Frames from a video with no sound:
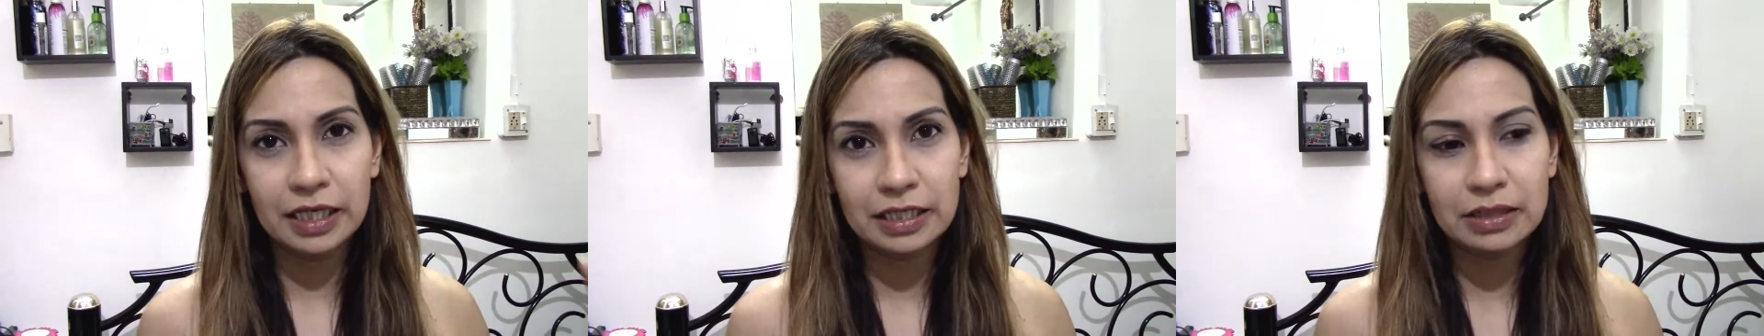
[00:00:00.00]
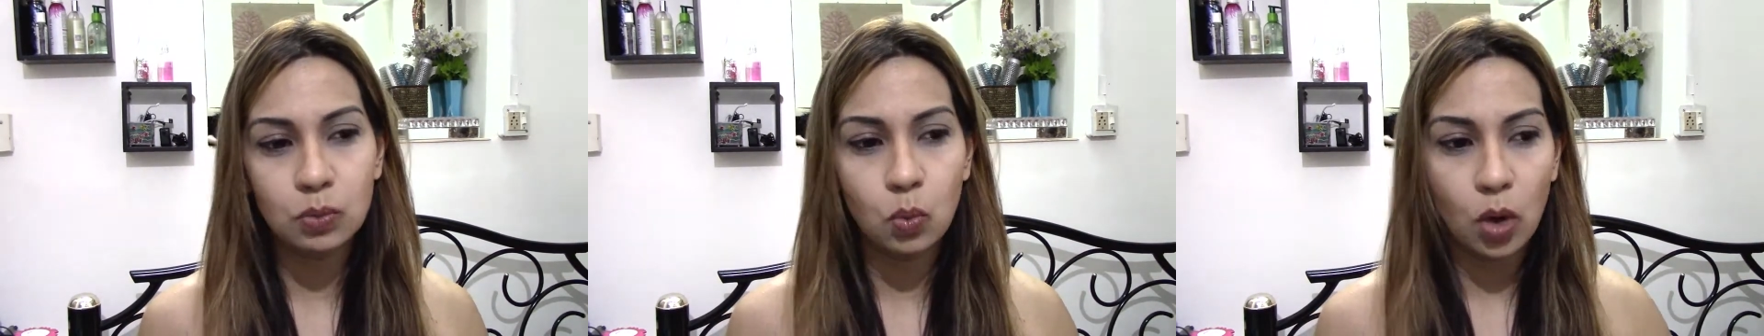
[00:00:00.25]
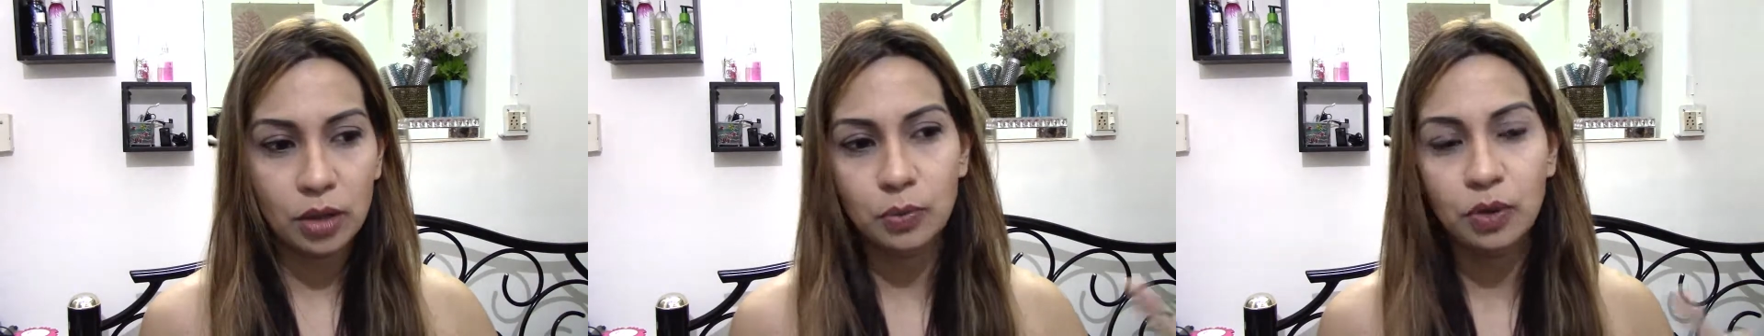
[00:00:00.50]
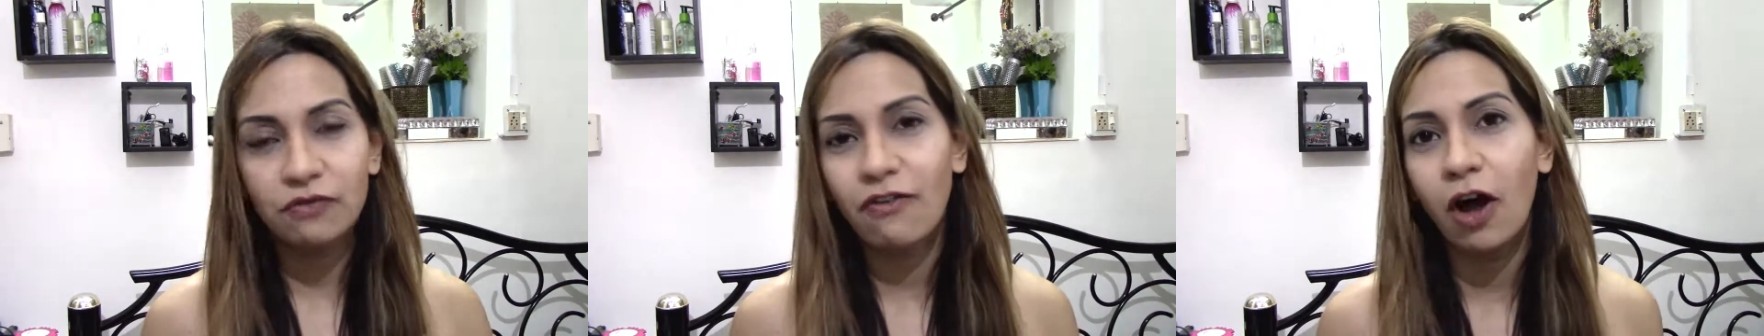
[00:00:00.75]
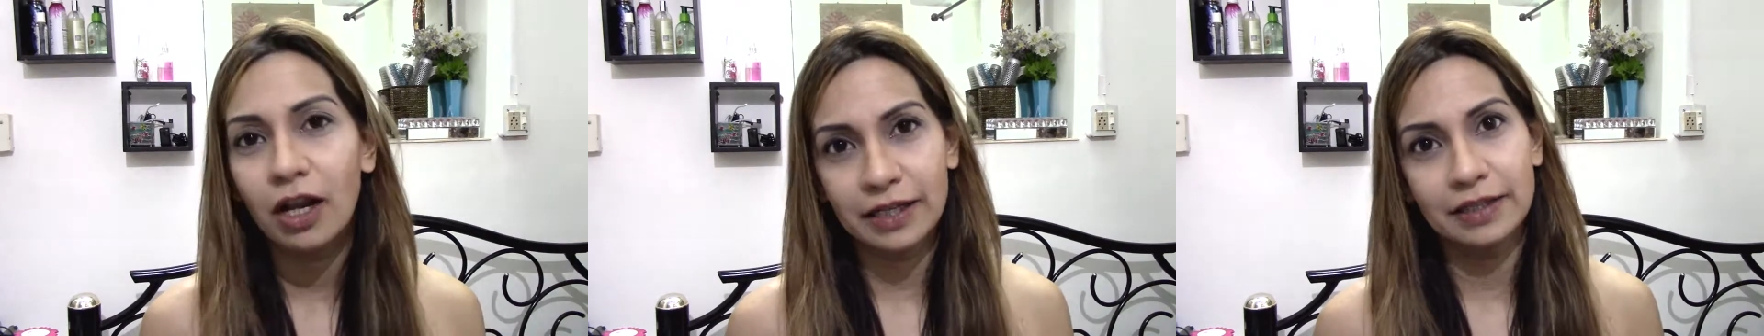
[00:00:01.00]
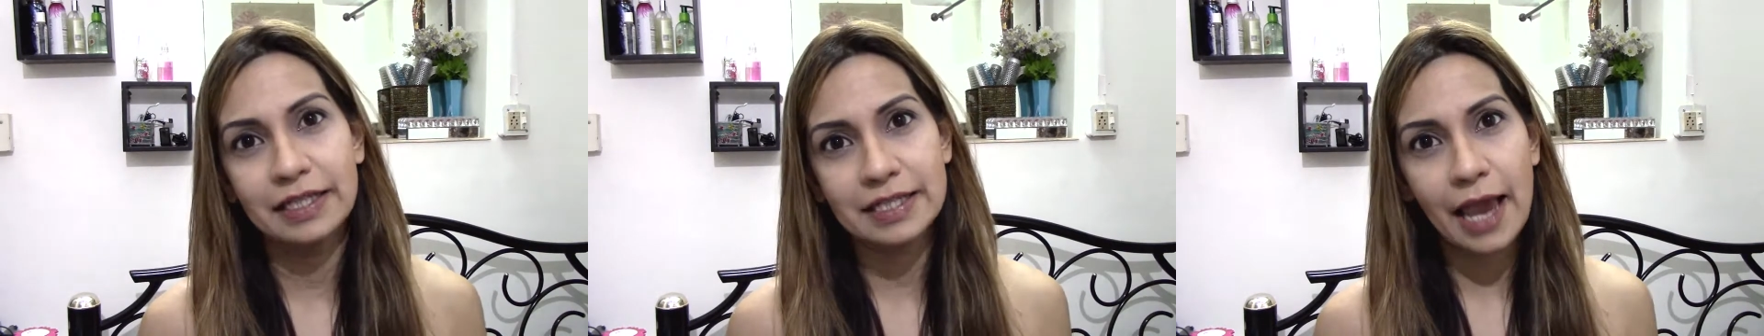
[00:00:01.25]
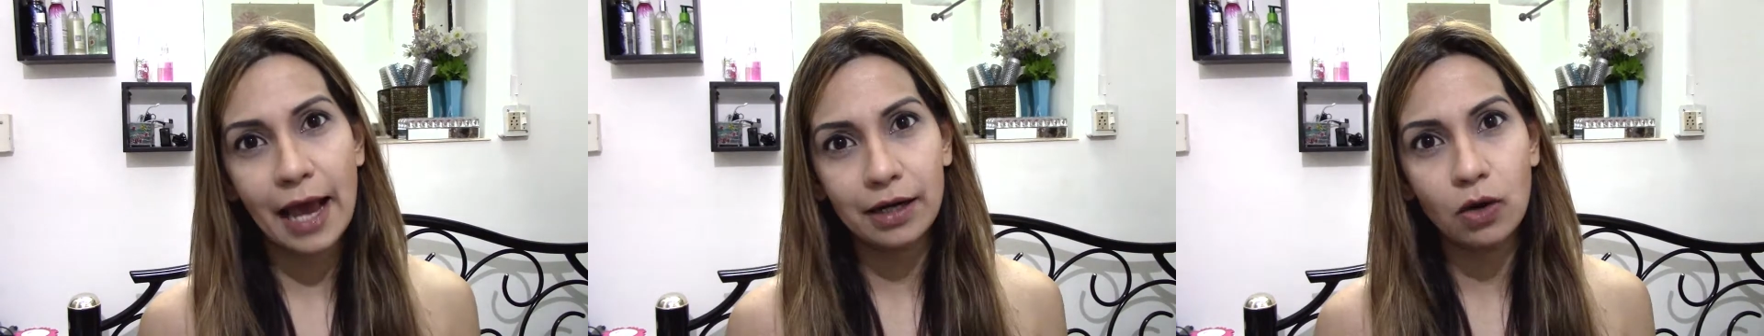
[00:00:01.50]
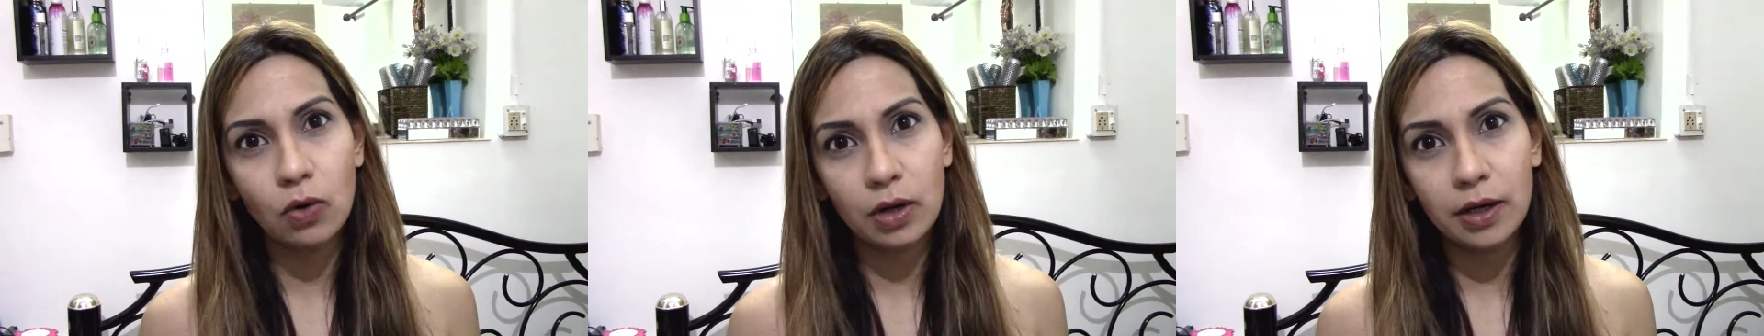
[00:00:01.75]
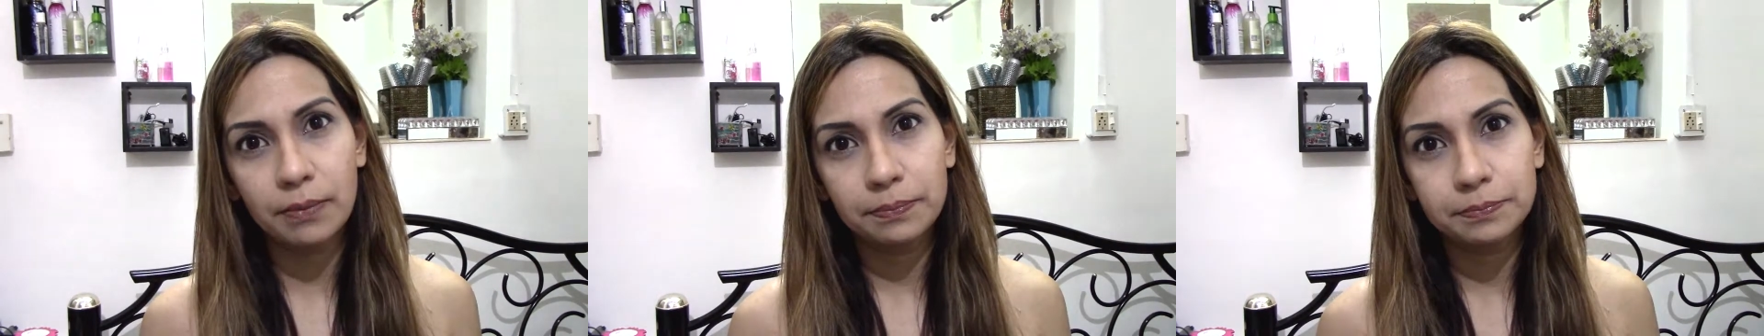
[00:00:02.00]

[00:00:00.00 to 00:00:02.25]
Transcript: is what would fall in this category.